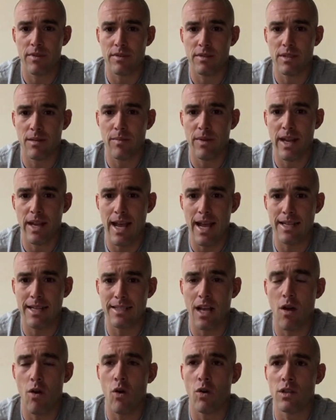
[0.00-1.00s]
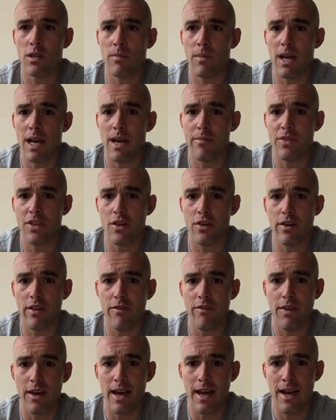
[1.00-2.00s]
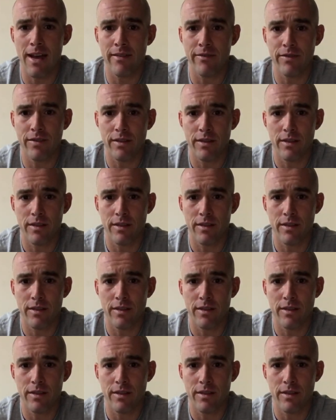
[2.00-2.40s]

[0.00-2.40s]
Somebody asked how old am I? I'm 35.